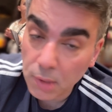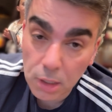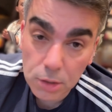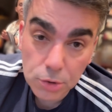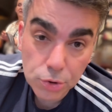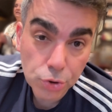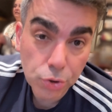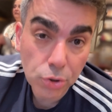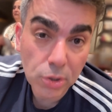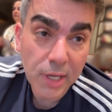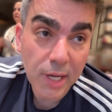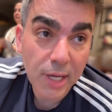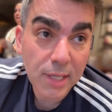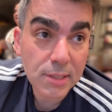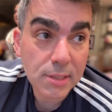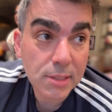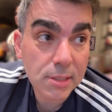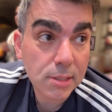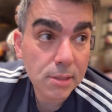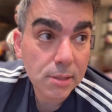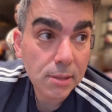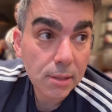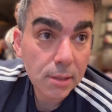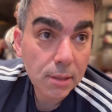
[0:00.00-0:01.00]
took
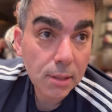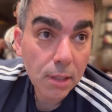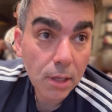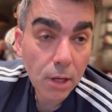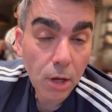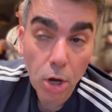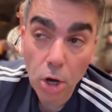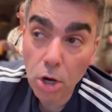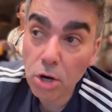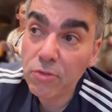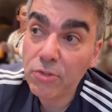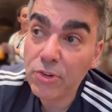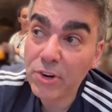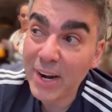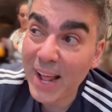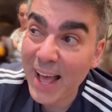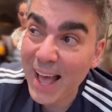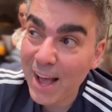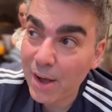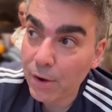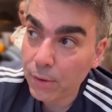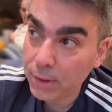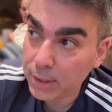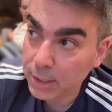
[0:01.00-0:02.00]
us over an
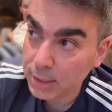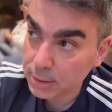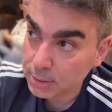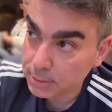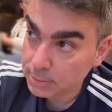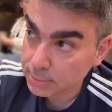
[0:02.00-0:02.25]
hour,